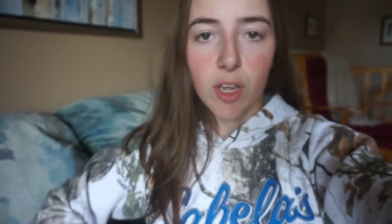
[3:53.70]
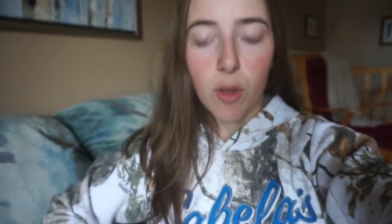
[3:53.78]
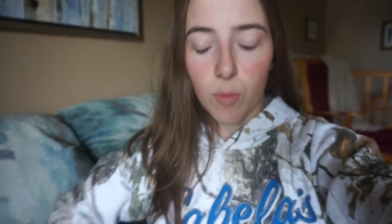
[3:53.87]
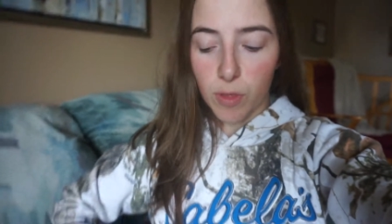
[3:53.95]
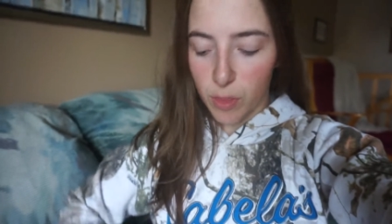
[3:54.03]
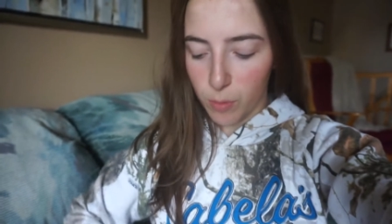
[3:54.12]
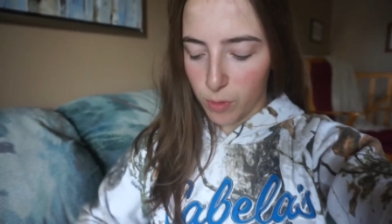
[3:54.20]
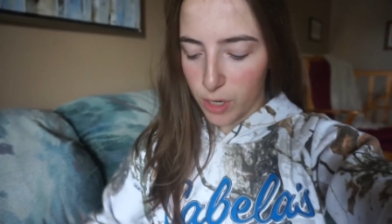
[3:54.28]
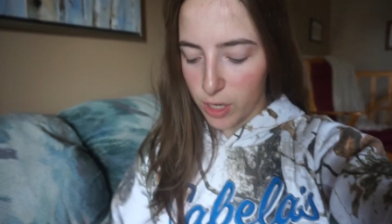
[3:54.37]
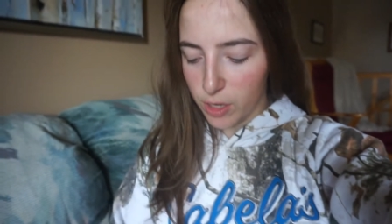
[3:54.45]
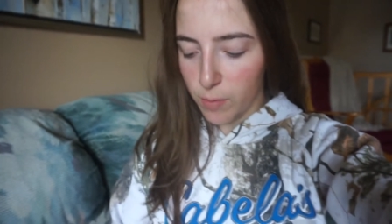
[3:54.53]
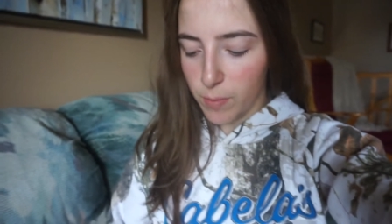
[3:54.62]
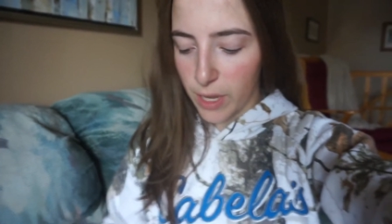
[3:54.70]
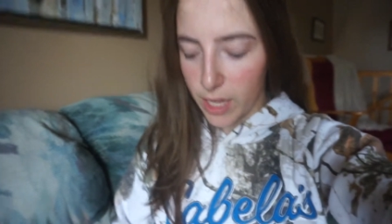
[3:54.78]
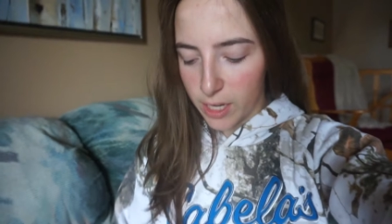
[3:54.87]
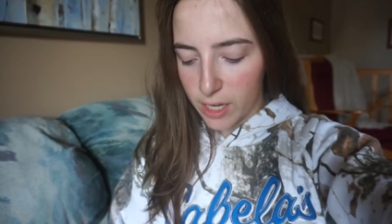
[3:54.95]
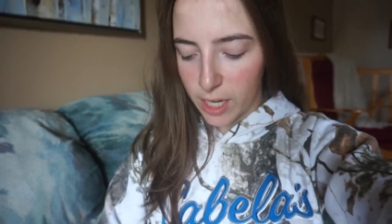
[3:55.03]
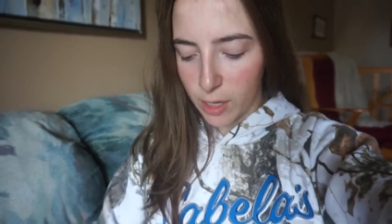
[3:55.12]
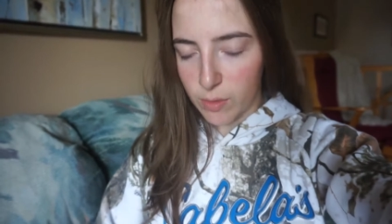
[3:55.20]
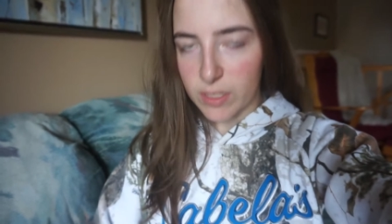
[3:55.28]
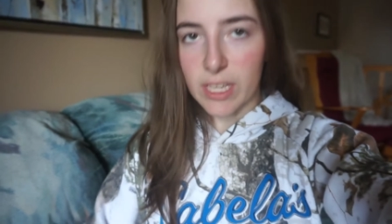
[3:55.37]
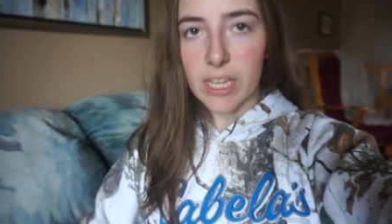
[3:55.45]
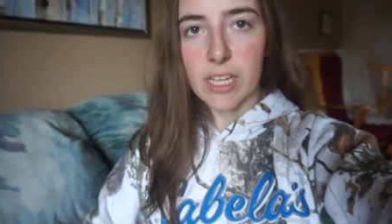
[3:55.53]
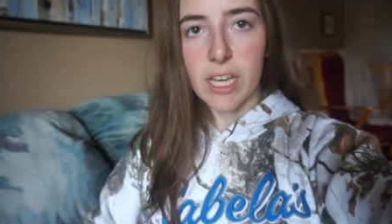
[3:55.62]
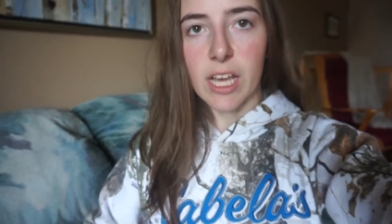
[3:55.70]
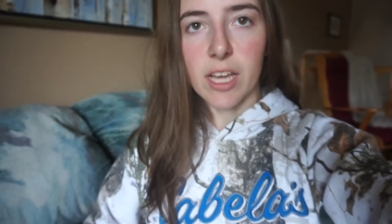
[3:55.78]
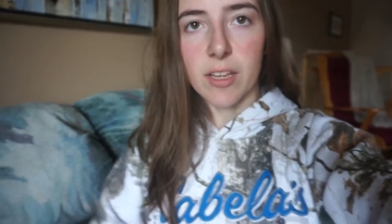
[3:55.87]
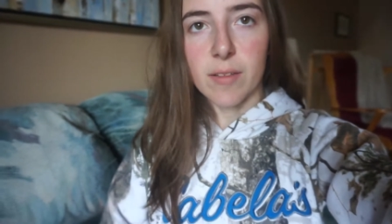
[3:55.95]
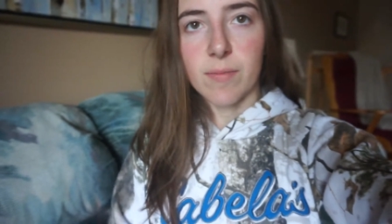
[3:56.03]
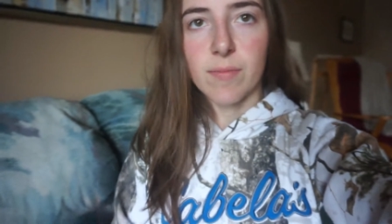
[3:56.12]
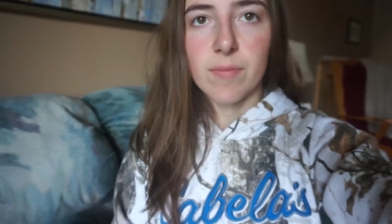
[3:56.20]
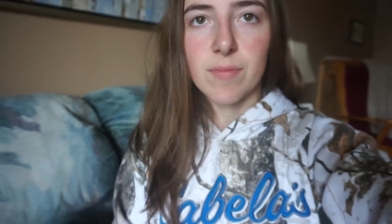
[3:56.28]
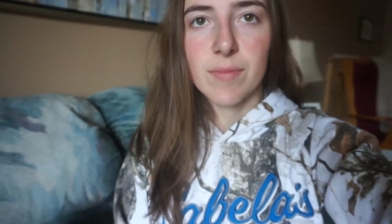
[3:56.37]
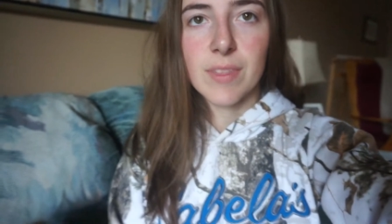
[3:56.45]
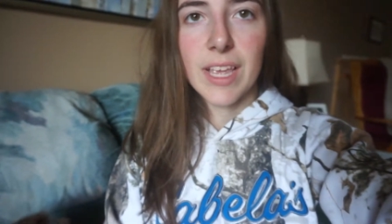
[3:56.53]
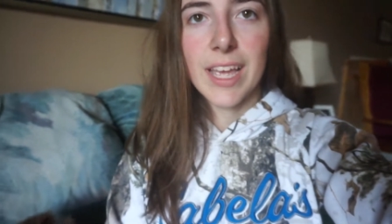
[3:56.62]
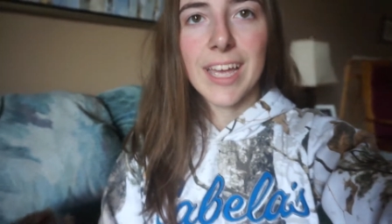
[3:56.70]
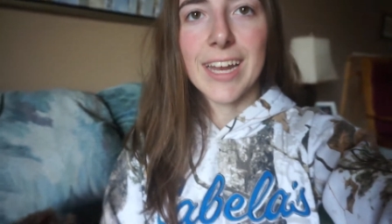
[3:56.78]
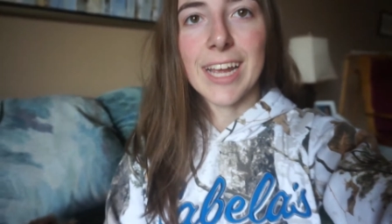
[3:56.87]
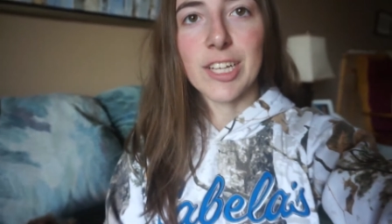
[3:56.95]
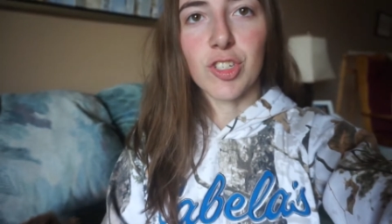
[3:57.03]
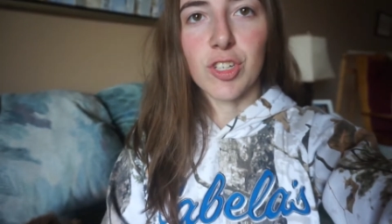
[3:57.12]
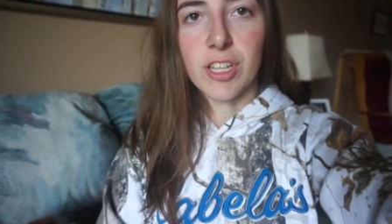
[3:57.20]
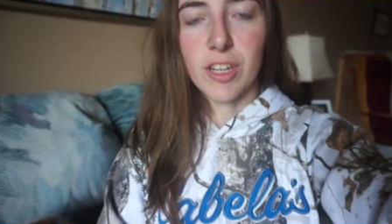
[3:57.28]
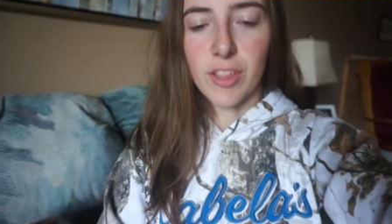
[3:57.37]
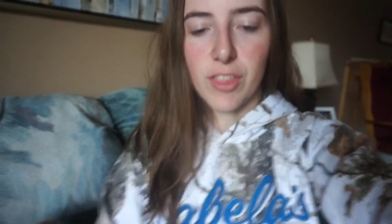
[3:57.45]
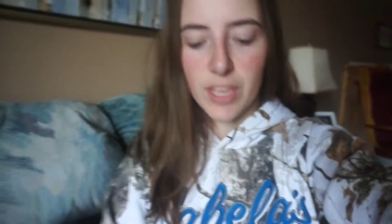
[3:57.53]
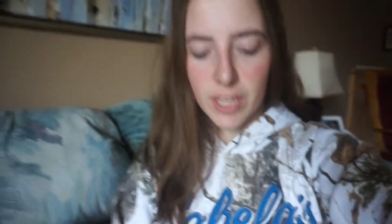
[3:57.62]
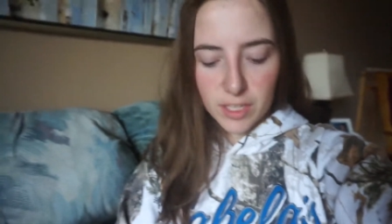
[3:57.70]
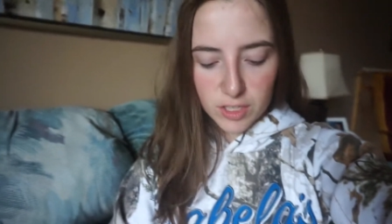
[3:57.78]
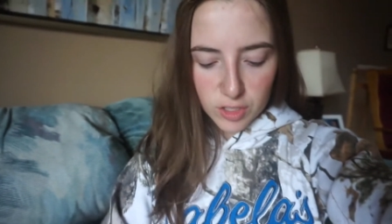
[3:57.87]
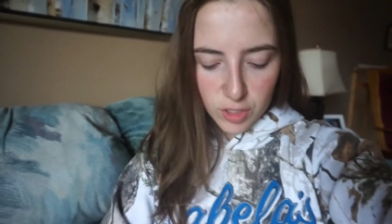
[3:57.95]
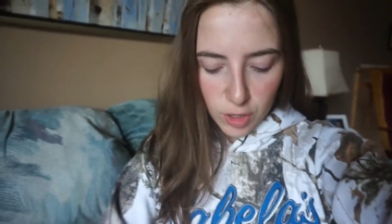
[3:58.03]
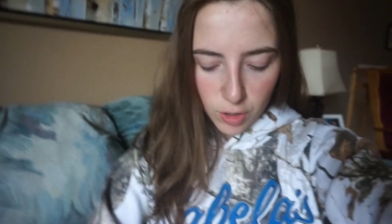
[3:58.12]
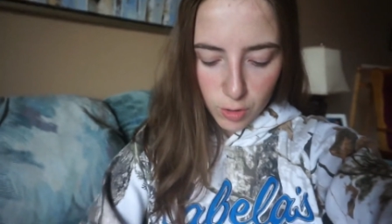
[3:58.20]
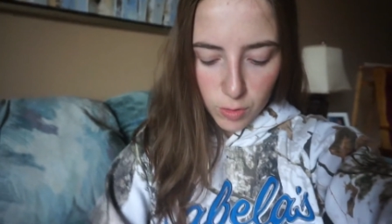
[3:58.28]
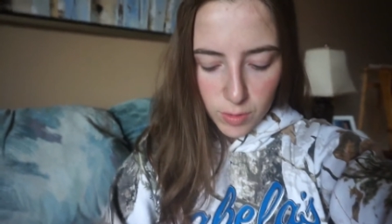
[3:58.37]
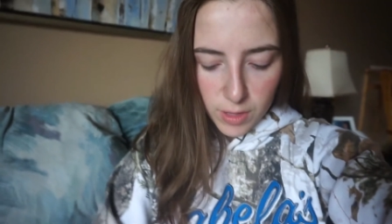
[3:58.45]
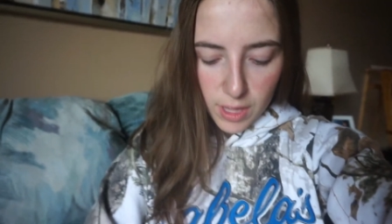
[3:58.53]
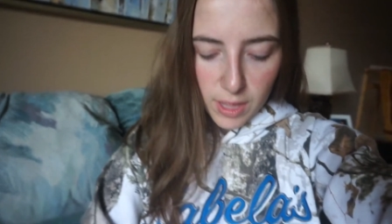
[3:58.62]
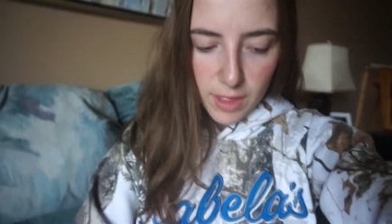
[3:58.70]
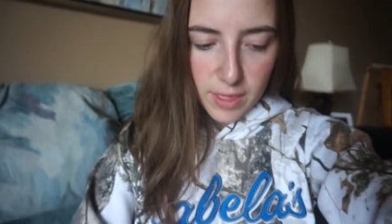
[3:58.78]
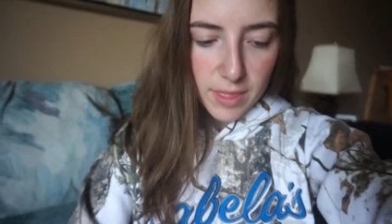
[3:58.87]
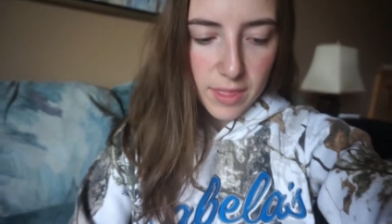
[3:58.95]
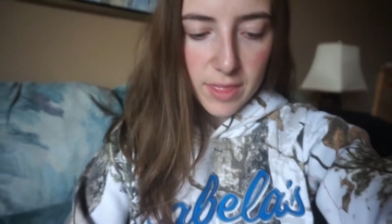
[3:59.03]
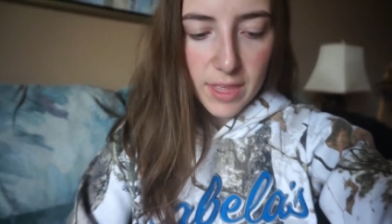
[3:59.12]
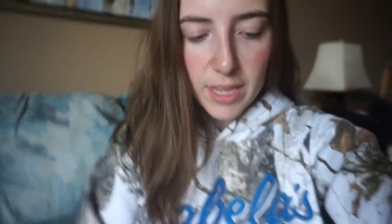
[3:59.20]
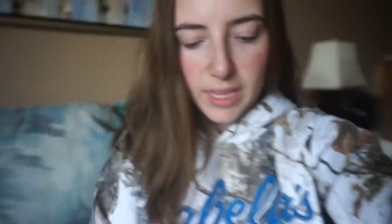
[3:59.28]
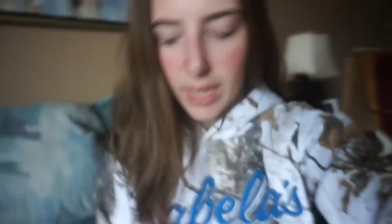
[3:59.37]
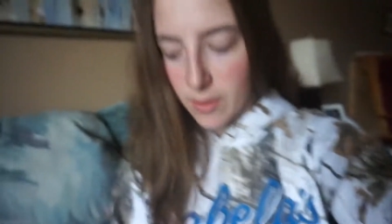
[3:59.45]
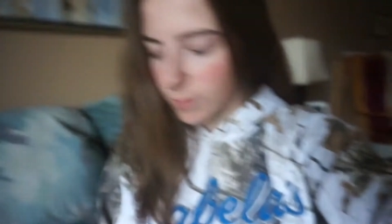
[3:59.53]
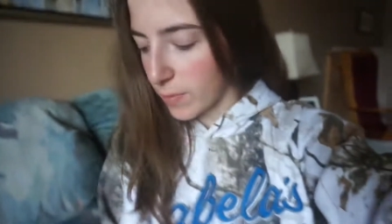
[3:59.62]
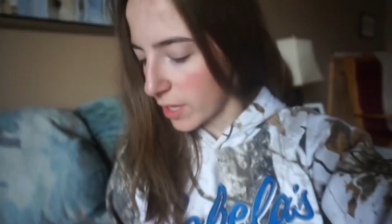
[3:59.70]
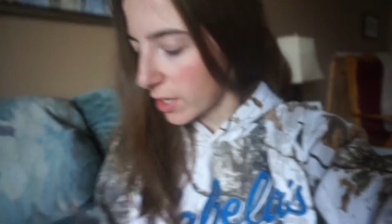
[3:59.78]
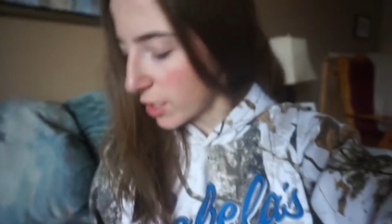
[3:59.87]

with the breeder, but it was like a extra little thing. So they gave me,